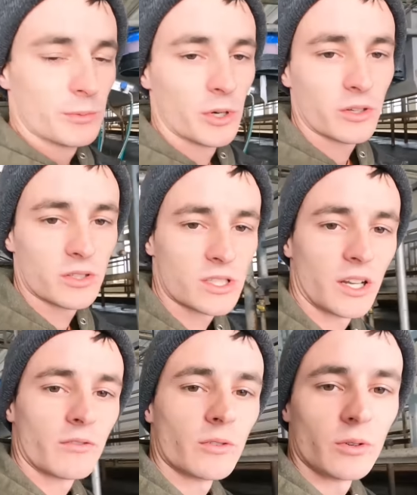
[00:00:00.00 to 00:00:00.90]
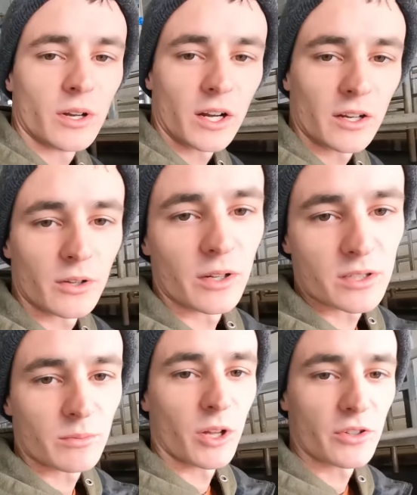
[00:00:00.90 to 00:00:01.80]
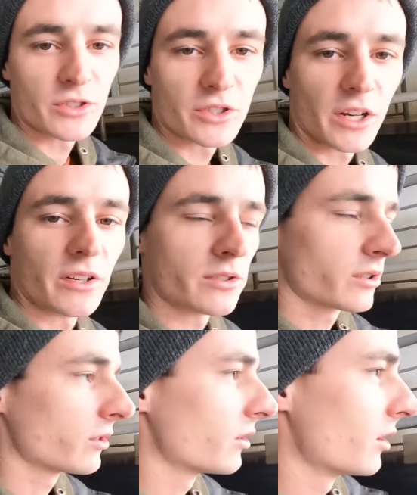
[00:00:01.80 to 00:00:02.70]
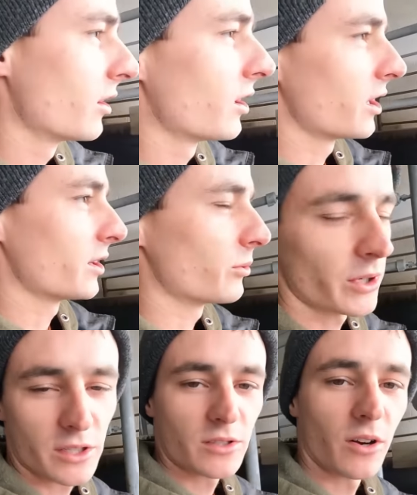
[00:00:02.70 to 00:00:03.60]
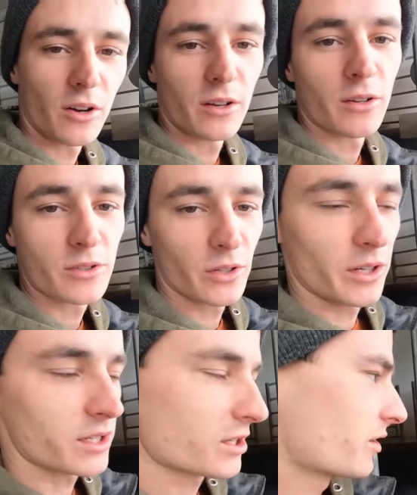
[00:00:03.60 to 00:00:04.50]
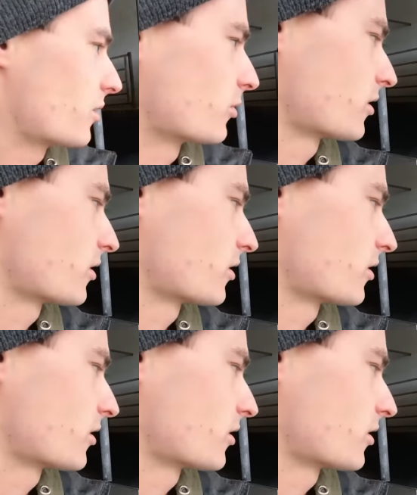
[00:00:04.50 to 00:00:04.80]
be milking this afternoon. I gotta go get some lunch and change and then we'll get started. Show you guys how that